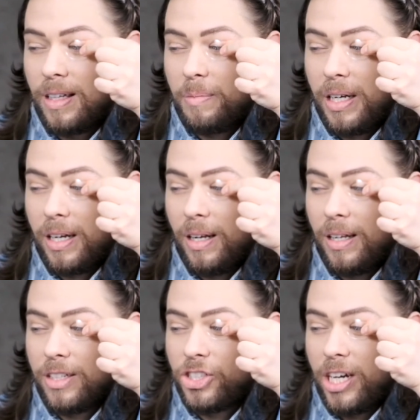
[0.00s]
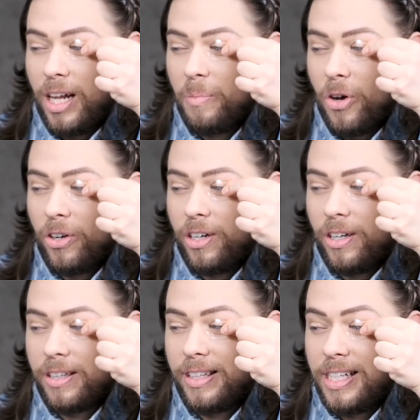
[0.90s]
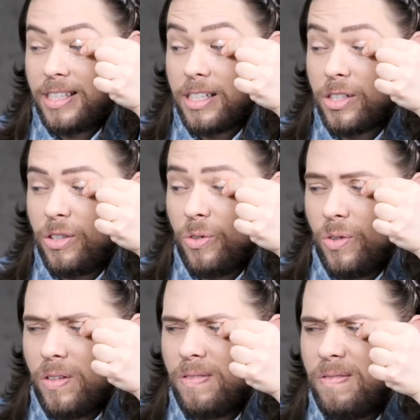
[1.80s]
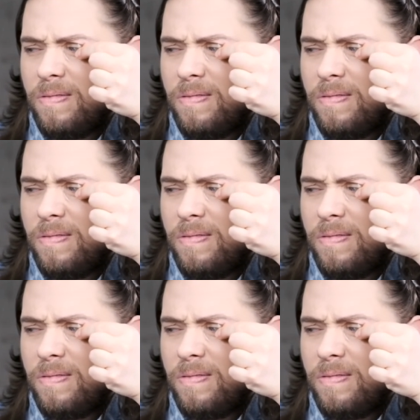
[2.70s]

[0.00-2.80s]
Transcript: On my little Chanel monocle, this is cool.